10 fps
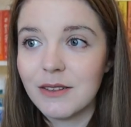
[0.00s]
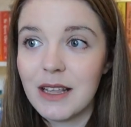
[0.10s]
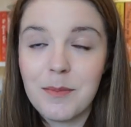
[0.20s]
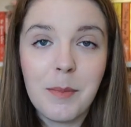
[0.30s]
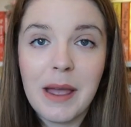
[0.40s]

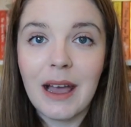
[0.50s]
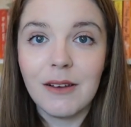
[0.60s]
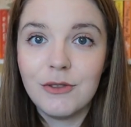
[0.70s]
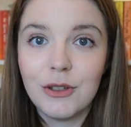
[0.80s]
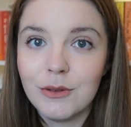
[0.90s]
They may
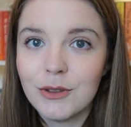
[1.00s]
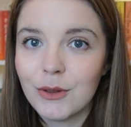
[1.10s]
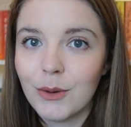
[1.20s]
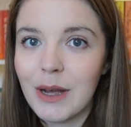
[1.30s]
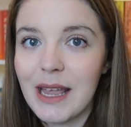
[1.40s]
have done
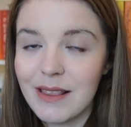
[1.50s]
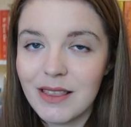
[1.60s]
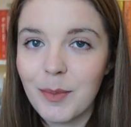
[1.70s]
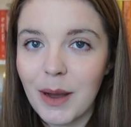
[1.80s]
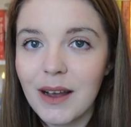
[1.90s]
so
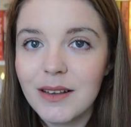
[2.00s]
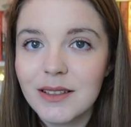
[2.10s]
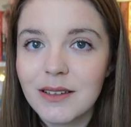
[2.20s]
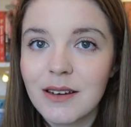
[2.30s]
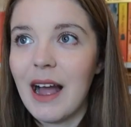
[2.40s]
in the
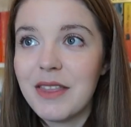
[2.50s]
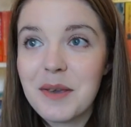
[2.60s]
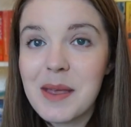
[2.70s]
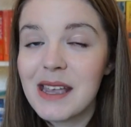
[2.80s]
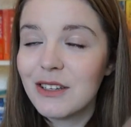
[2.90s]
past and
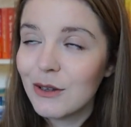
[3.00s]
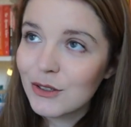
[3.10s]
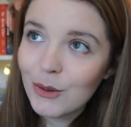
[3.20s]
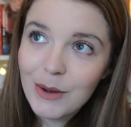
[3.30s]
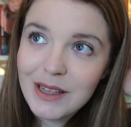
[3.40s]
they may do
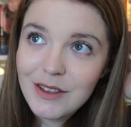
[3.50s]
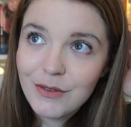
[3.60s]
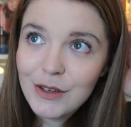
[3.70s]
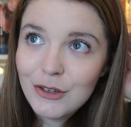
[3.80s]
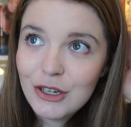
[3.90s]
so in the
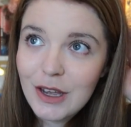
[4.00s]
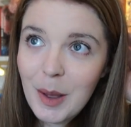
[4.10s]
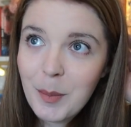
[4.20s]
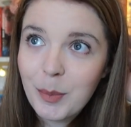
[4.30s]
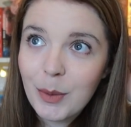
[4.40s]

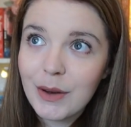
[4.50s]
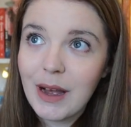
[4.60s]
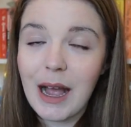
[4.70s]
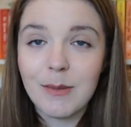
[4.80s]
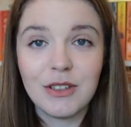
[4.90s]
future
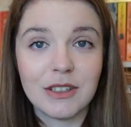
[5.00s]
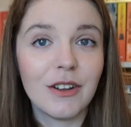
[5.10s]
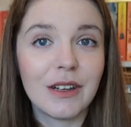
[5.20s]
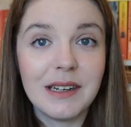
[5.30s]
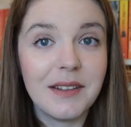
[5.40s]
but I'm just
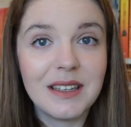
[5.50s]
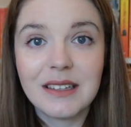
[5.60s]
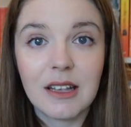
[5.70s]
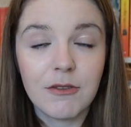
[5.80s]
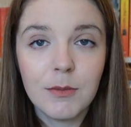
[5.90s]
looking at
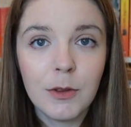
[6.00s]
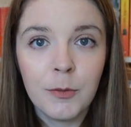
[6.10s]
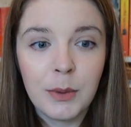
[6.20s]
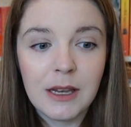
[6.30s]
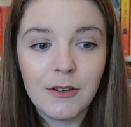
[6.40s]
this seven
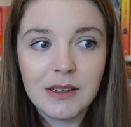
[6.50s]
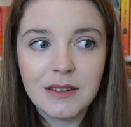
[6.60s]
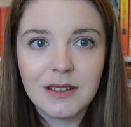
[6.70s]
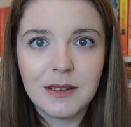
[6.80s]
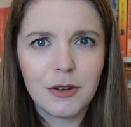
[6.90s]
month period
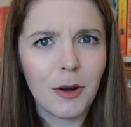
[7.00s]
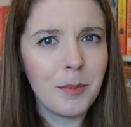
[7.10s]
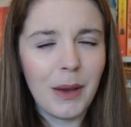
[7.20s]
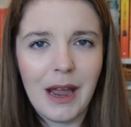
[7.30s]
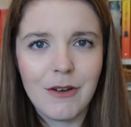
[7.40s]
and
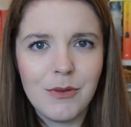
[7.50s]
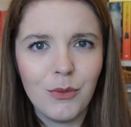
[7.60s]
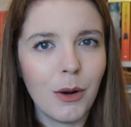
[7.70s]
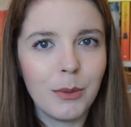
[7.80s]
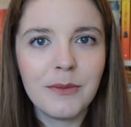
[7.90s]

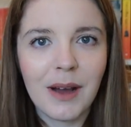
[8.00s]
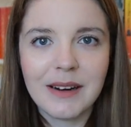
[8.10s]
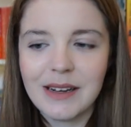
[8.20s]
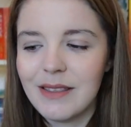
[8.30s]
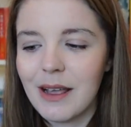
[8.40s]
comparing what we've
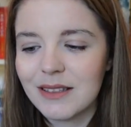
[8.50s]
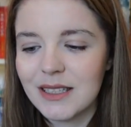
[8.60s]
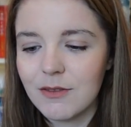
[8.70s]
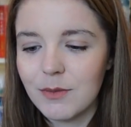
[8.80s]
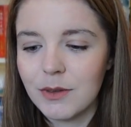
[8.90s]
had in that
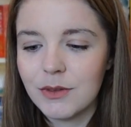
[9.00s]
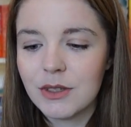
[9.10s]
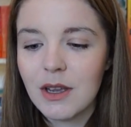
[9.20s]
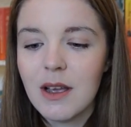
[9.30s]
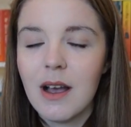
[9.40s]
seven
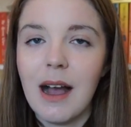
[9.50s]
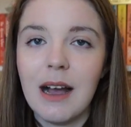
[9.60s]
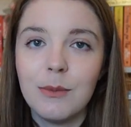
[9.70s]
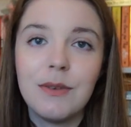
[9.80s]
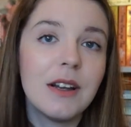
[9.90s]
months
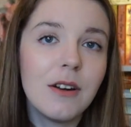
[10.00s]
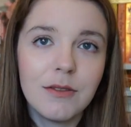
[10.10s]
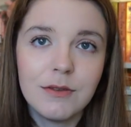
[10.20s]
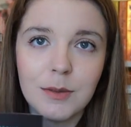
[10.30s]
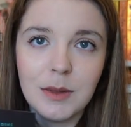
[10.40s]
and we've had
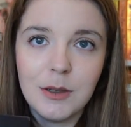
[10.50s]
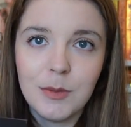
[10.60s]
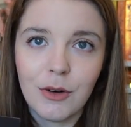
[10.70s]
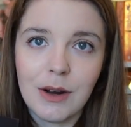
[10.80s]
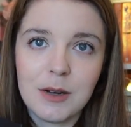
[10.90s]
nothing from
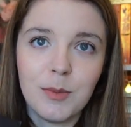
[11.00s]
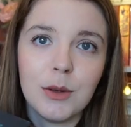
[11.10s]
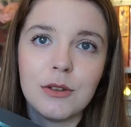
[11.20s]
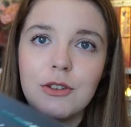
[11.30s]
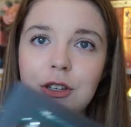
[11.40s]
Illumicrate
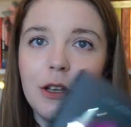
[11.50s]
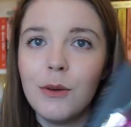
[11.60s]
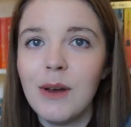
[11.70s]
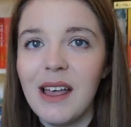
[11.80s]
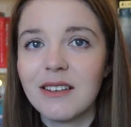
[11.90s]
but
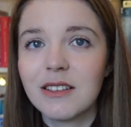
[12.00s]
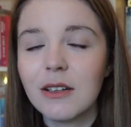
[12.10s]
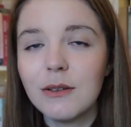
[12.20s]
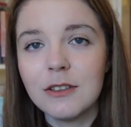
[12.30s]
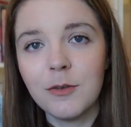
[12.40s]
two
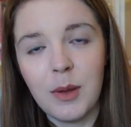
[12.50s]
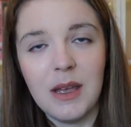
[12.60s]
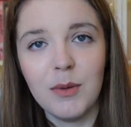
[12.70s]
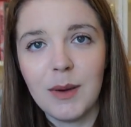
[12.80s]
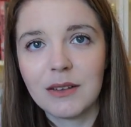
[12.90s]
exclusive
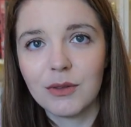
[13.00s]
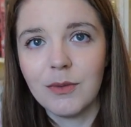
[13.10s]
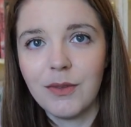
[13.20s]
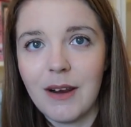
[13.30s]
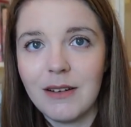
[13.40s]
paperbacks
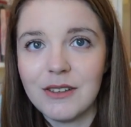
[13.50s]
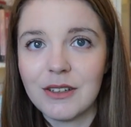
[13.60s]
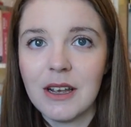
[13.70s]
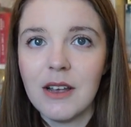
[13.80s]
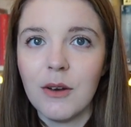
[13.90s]
from
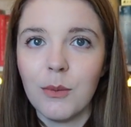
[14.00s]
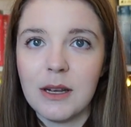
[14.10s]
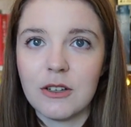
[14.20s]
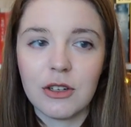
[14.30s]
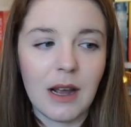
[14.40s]
Fairyloot
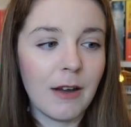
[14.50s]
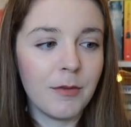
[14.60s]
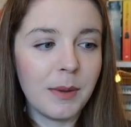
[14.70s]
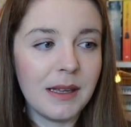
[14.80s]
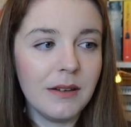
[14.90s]
which
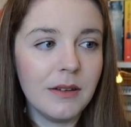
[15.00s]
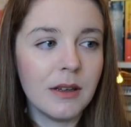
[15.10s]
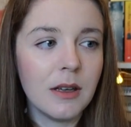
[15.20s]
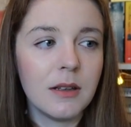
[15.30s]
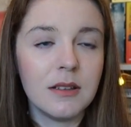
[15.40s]
have been
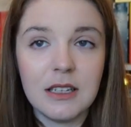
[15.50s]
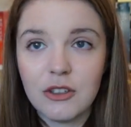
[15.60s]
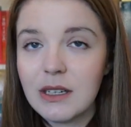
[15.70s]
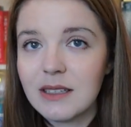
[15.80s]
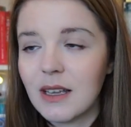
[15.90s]

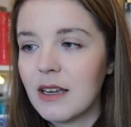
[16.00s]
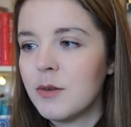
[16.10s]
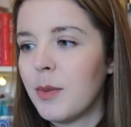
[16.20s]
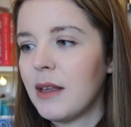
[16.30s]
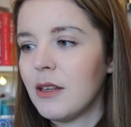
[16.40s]
digitally
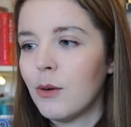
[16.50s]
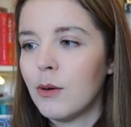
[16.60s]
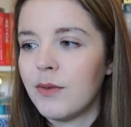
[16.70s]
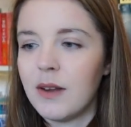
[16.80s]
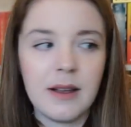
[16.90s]
signed by the
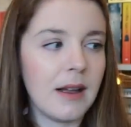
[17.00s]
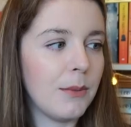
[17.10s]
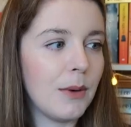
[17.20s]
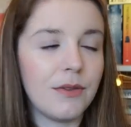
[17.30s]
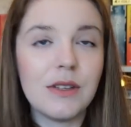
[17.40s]
author
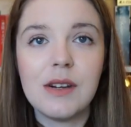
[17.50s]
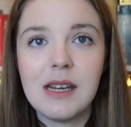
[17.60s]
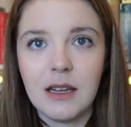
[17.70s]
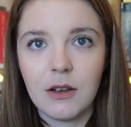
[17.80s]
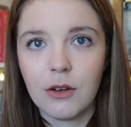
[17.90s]
with
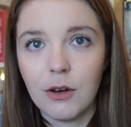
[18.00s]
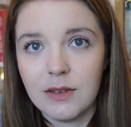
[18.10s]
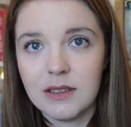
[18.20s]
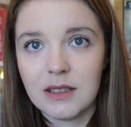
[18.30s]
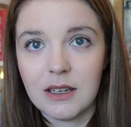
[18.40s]
unique
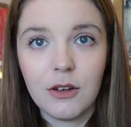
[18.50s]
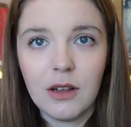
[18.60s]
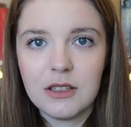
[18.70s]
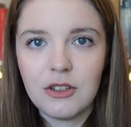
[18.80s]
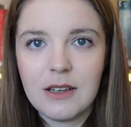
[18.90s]
covers and
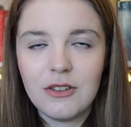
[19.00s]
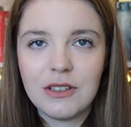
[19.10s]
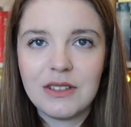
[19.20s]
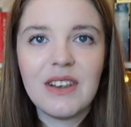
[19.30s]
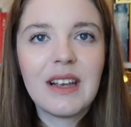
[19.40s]
colour
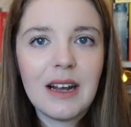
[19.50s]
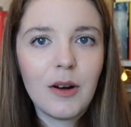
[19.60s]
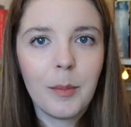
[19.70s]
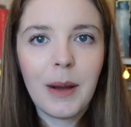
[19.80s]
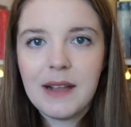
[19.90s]
changes. You
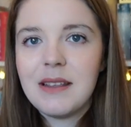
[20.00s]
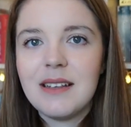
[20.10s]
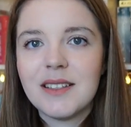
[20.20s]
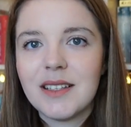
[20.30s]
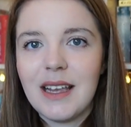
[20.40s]
cannot buy
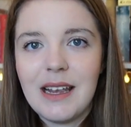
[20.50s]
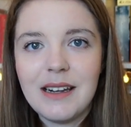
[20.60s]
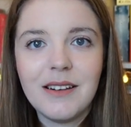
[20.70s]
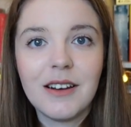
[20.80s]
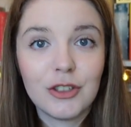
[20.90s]
these
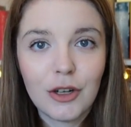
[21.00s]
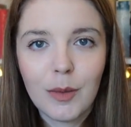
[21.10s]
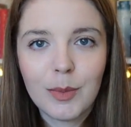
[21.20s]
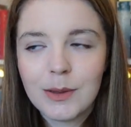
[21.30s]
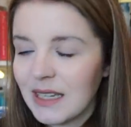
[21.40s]
in a
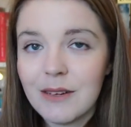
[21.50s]
shop.